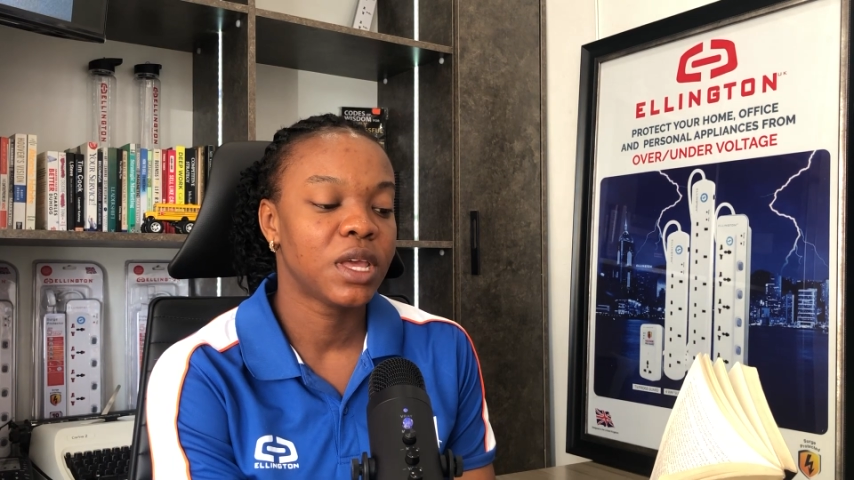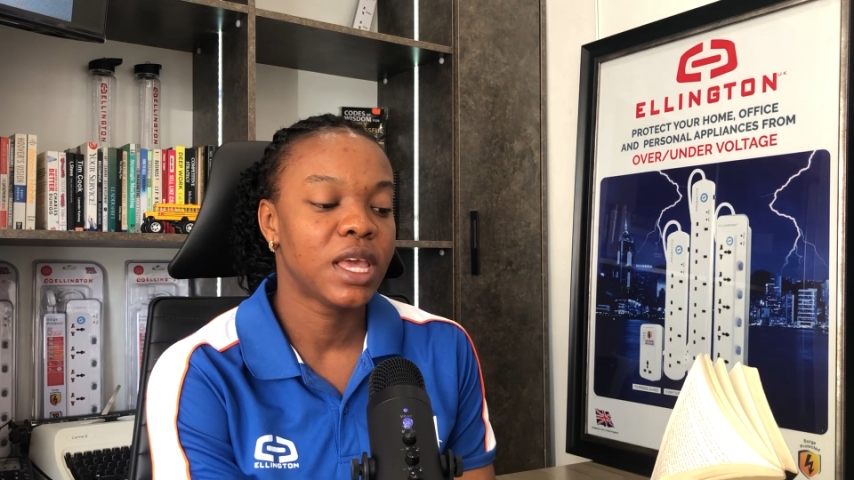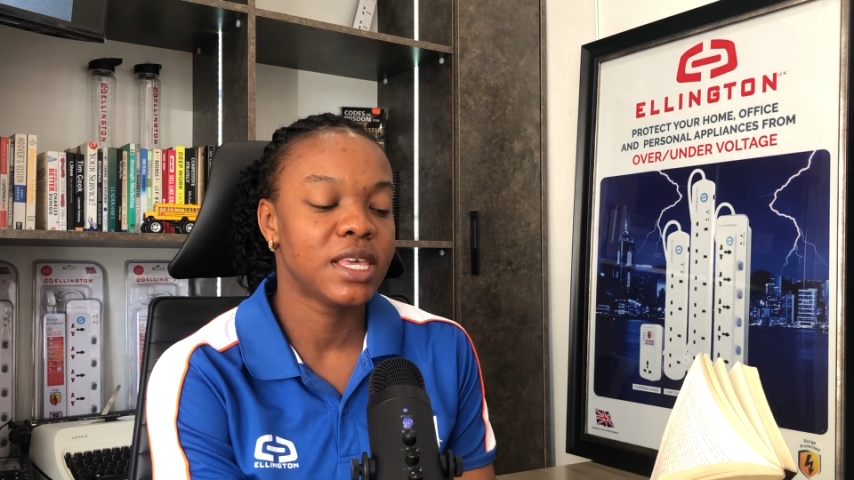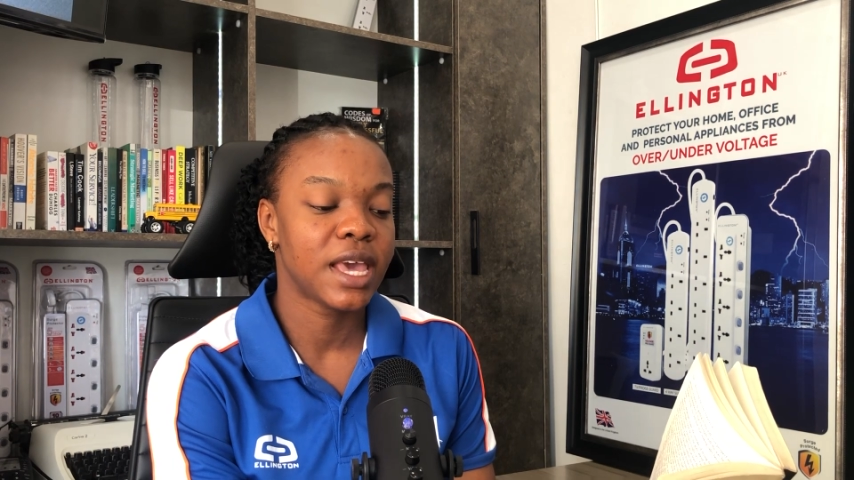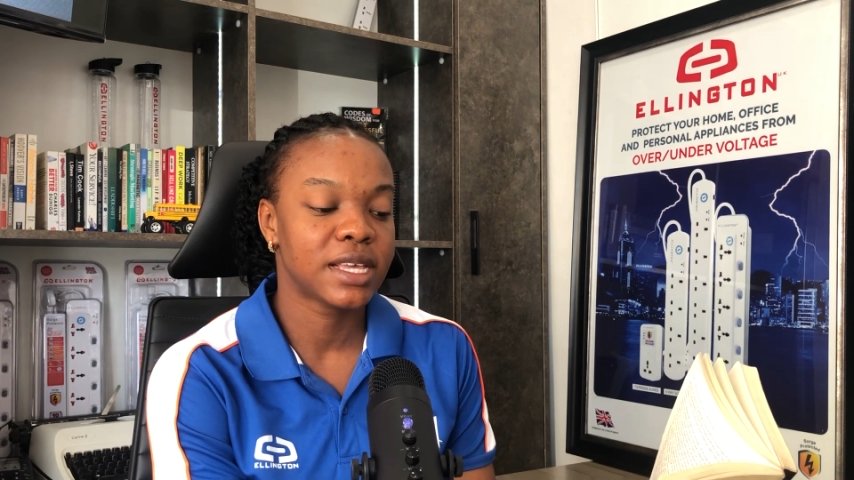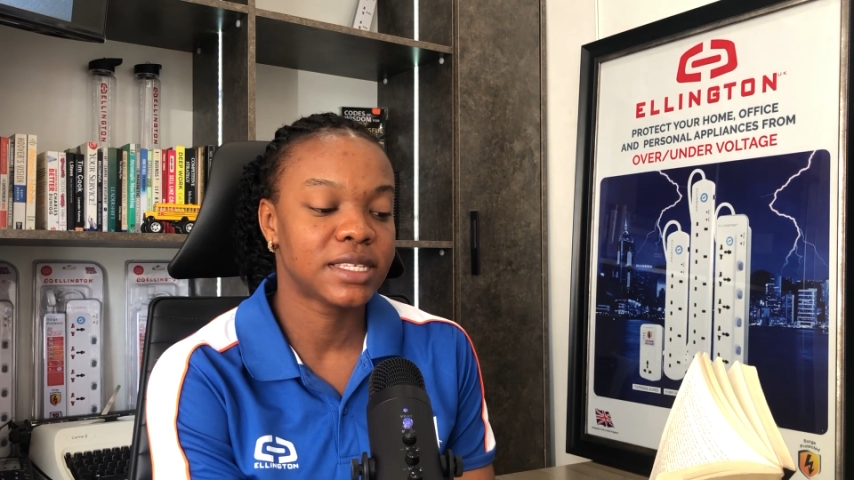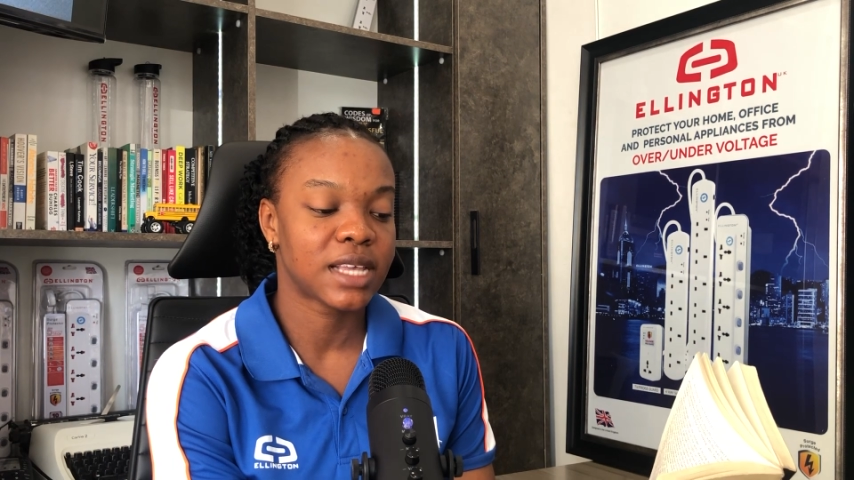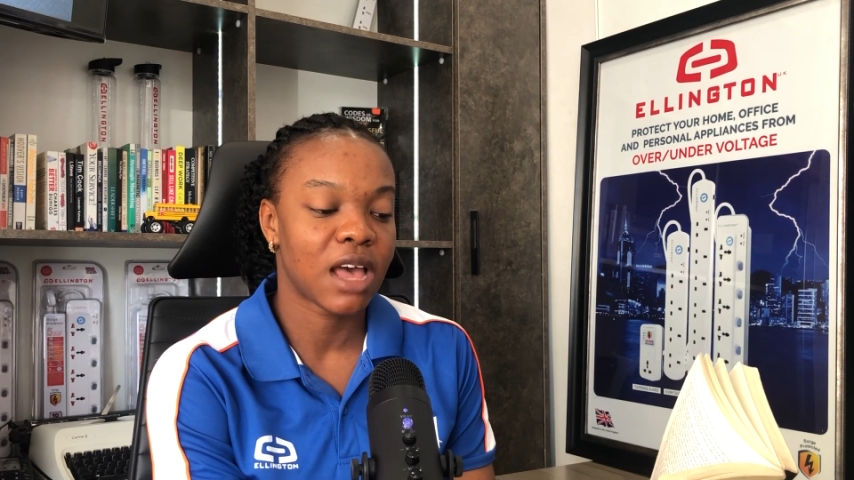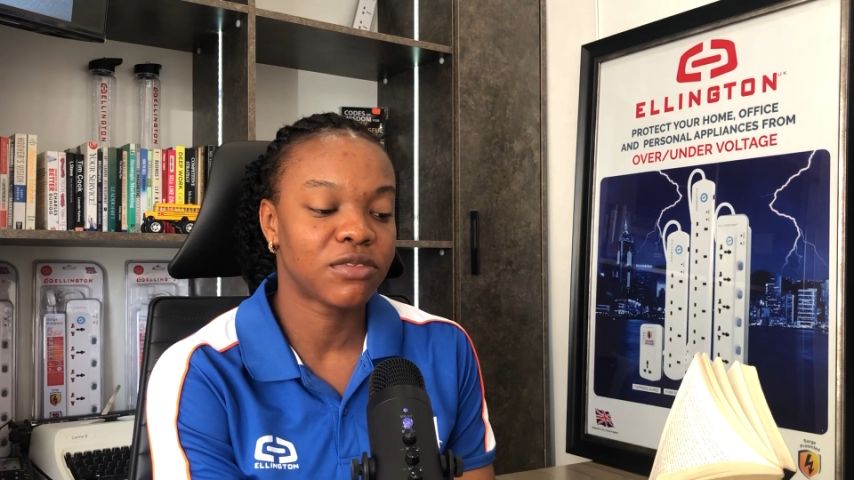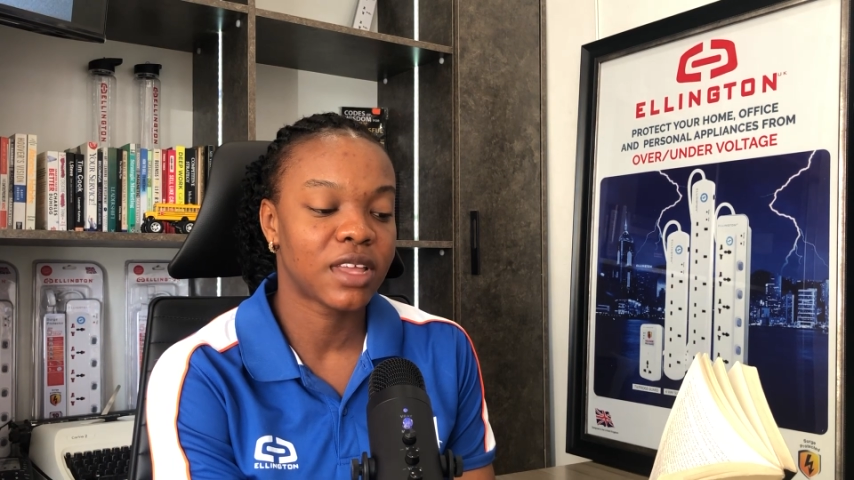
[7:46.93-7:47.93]
years
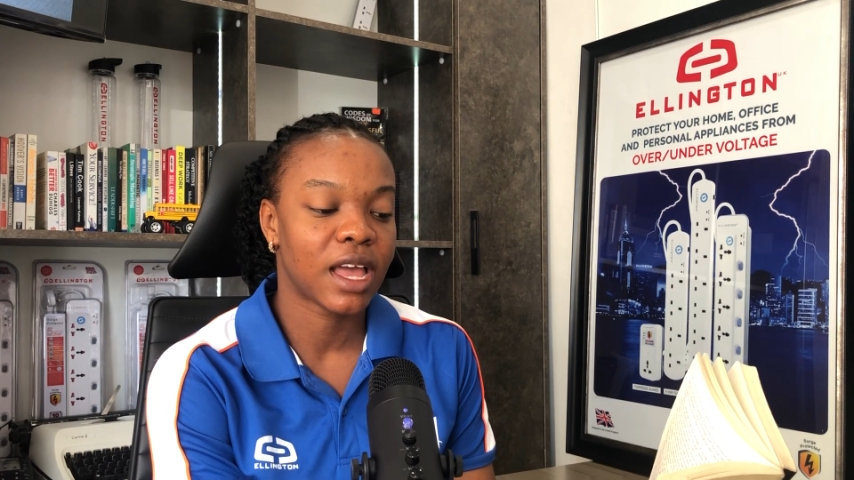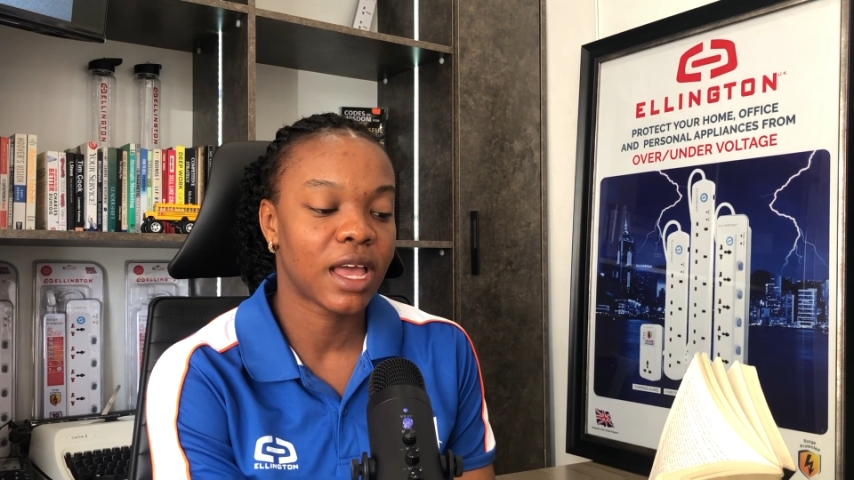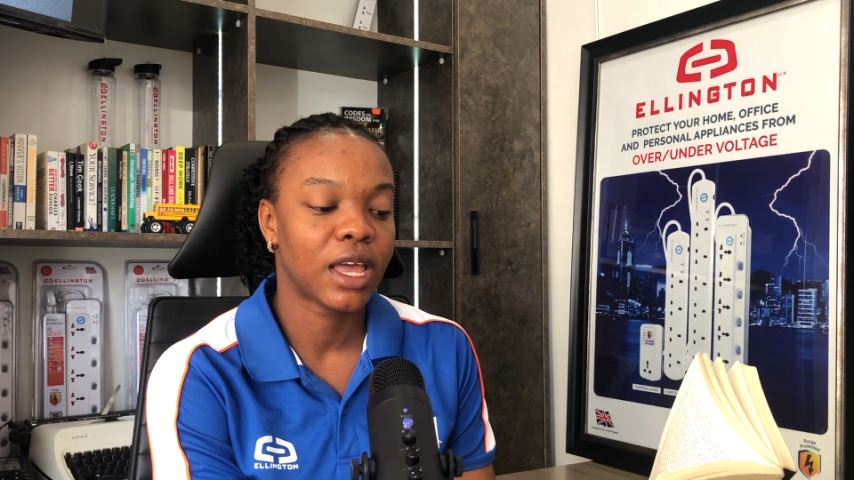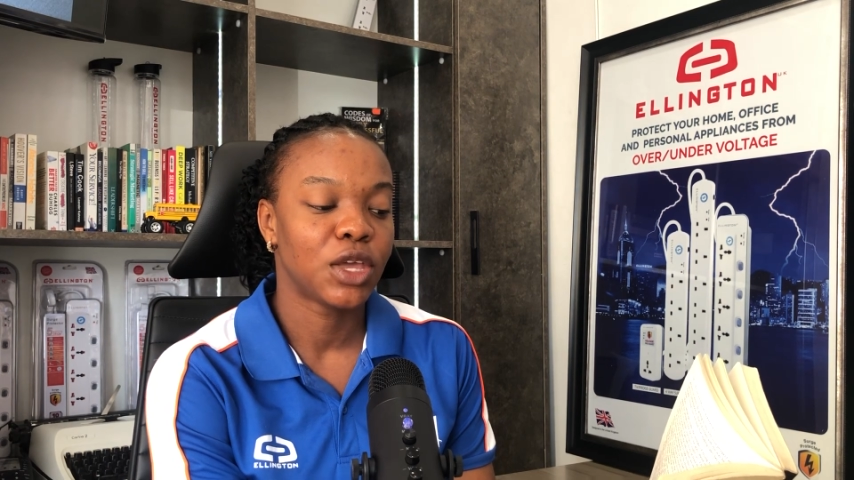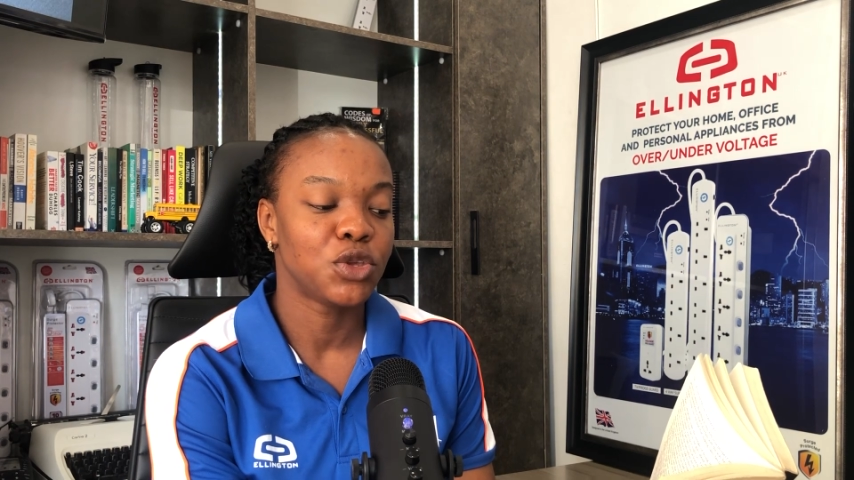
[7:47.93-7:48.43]
after